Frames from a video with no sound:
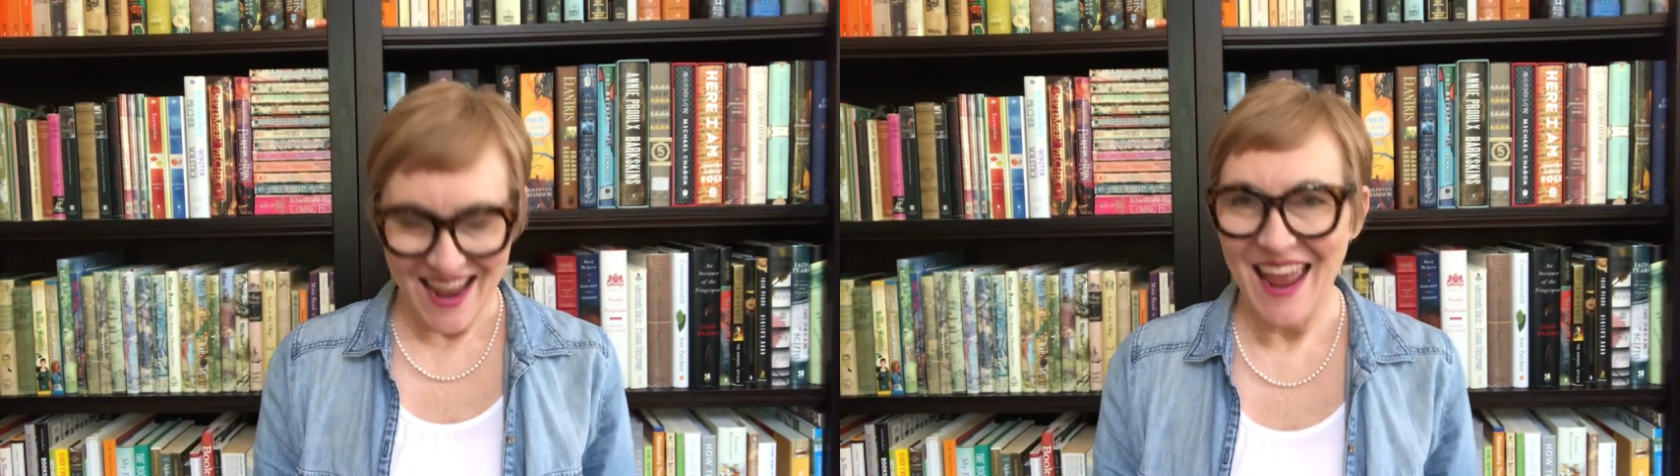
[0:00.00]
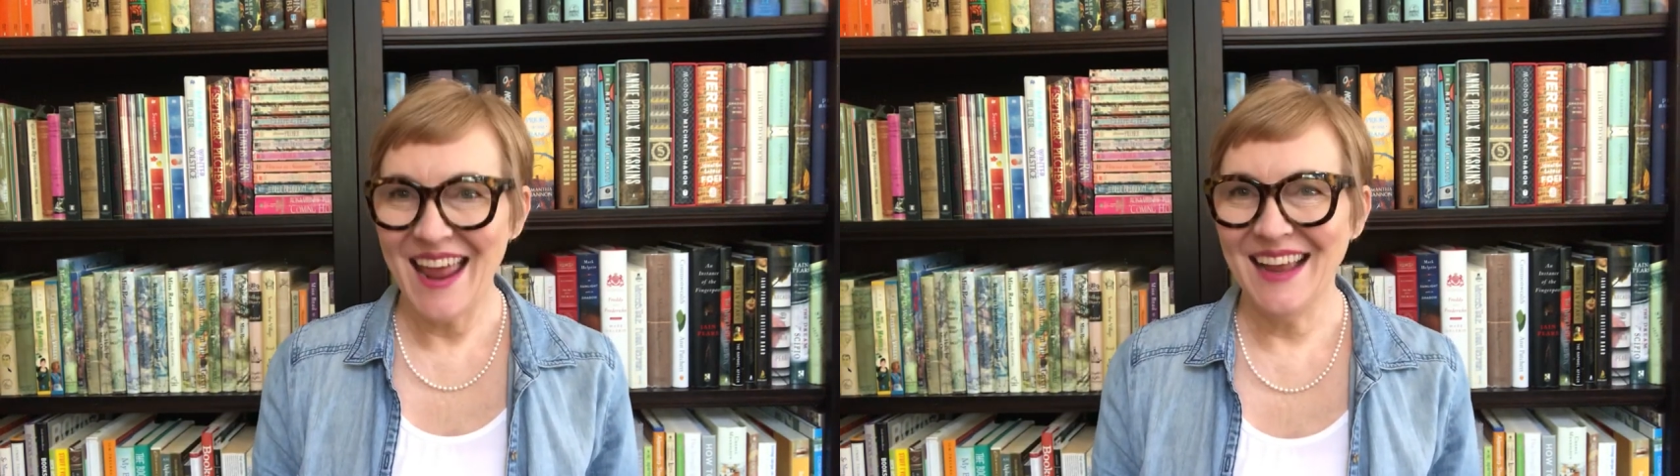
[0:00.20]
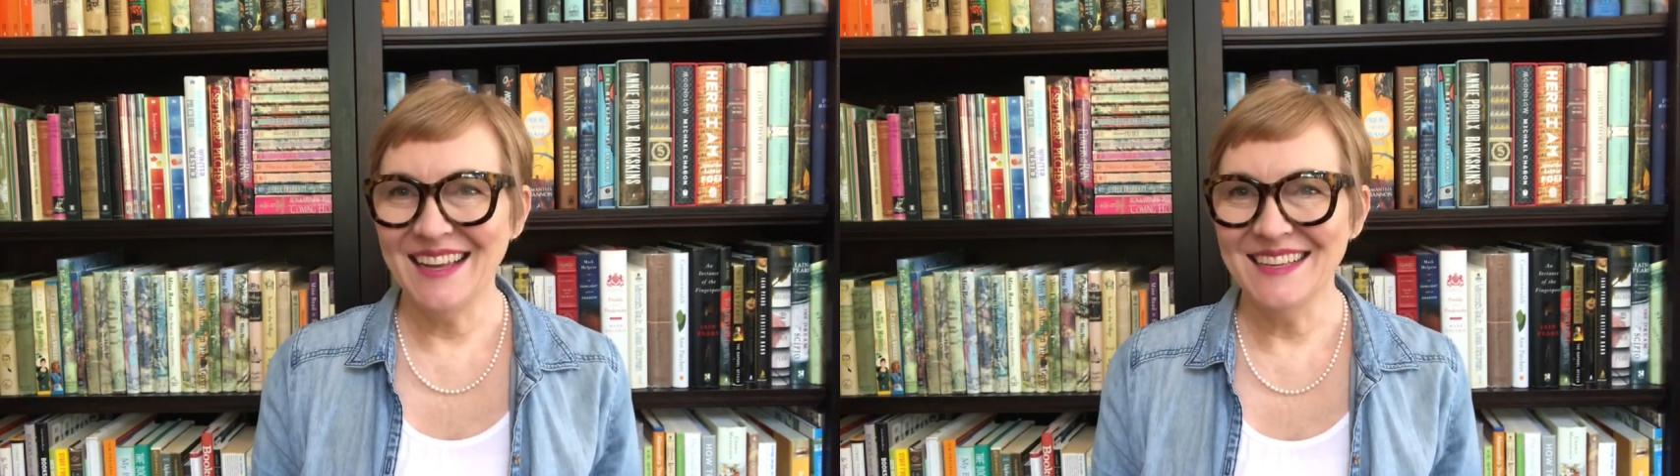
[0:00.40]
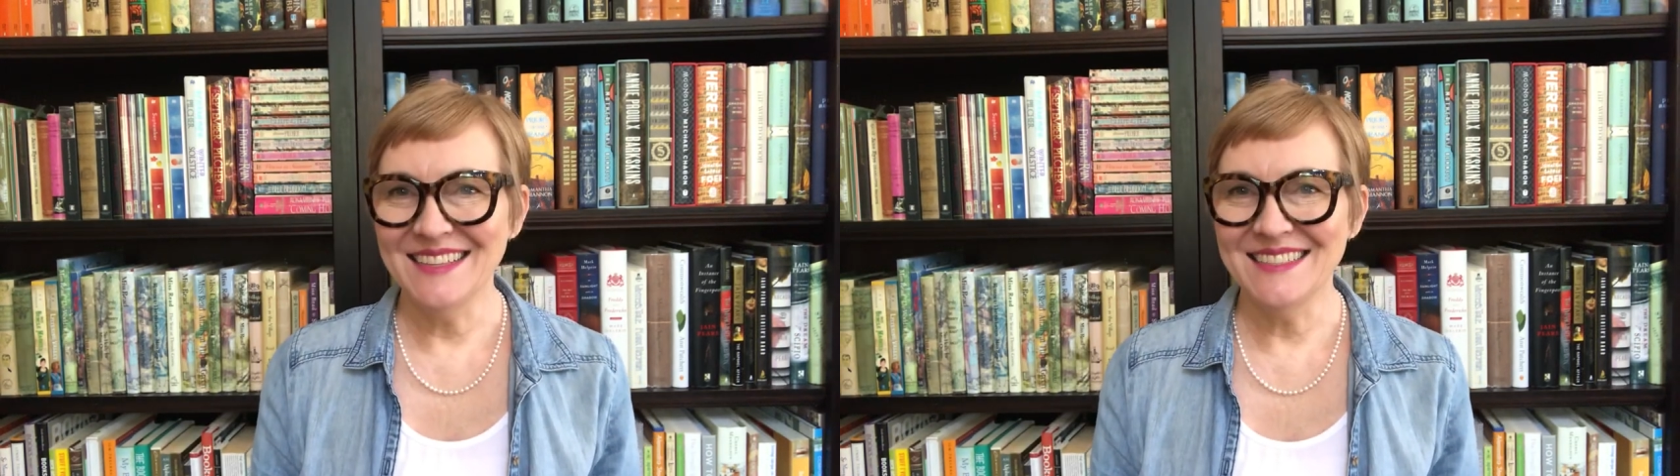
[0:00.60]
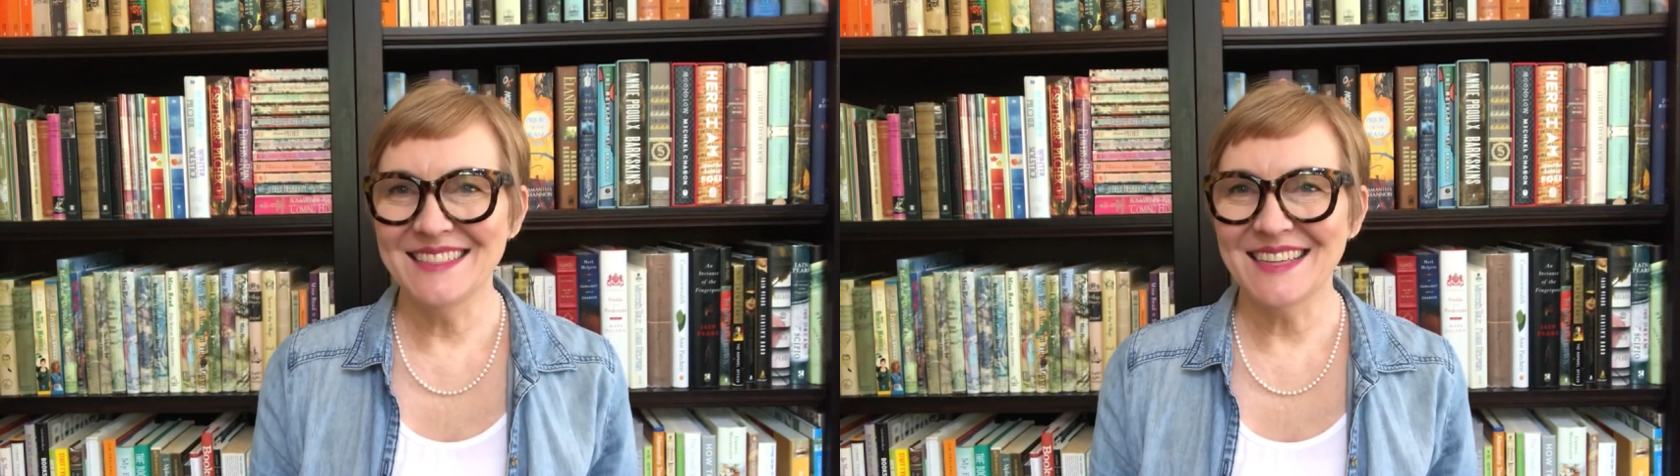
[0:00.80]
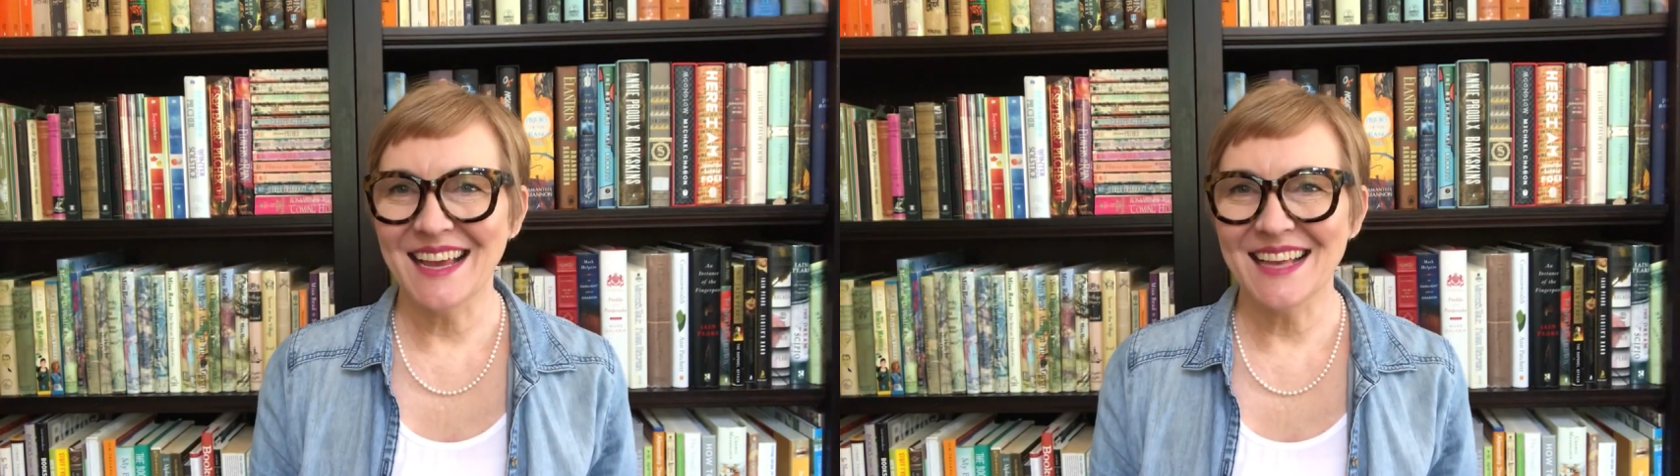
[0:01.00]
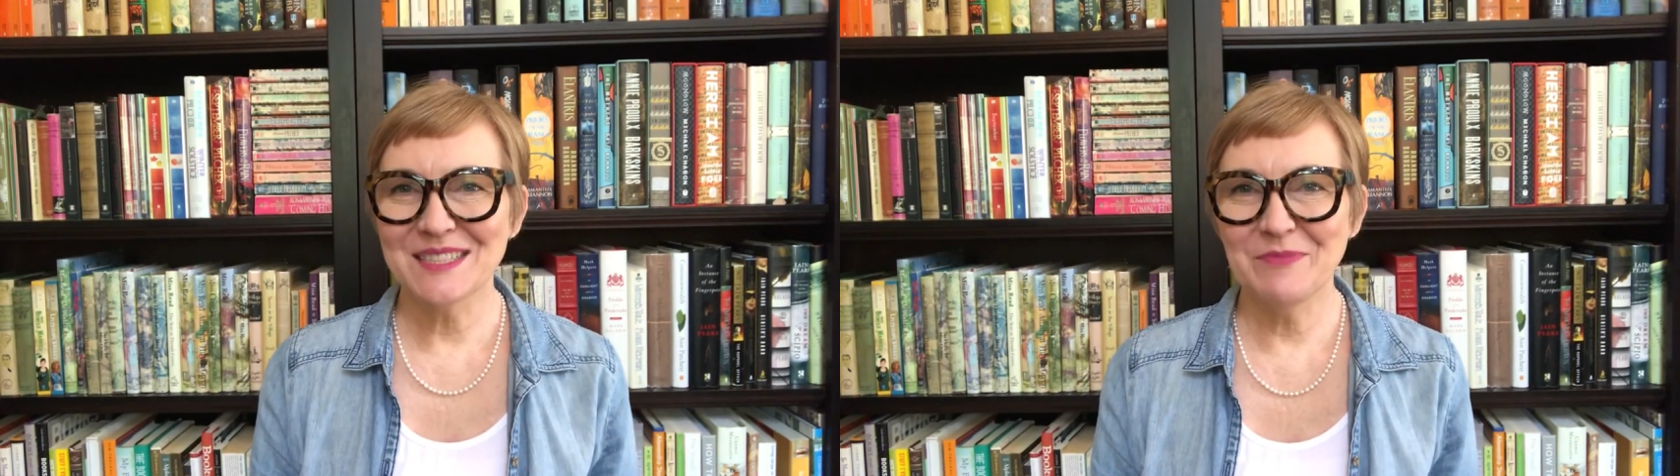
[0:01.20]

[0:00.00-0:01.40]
and I got some